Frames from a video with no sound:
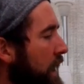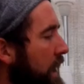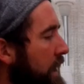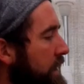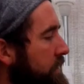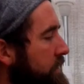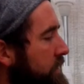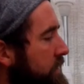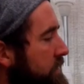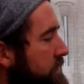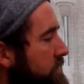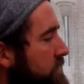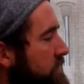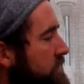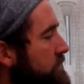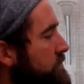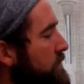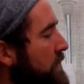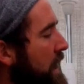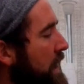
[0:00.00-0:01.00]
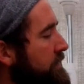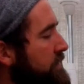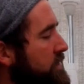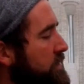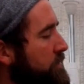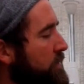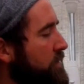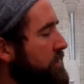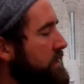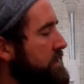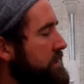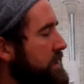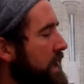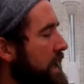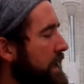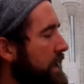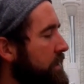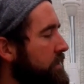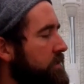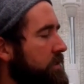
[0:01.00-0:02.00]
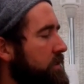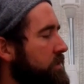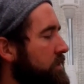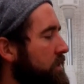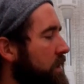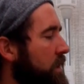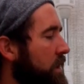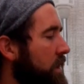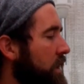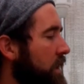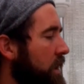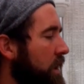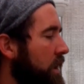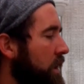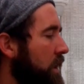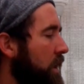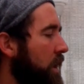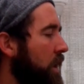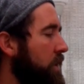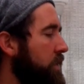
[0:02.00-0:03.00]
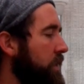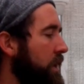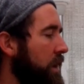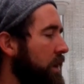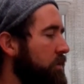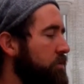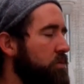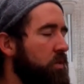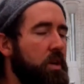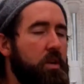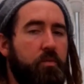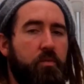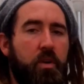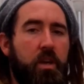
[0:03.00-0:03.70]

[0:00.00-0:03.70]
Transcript: and just having them on these hangers is I think a really,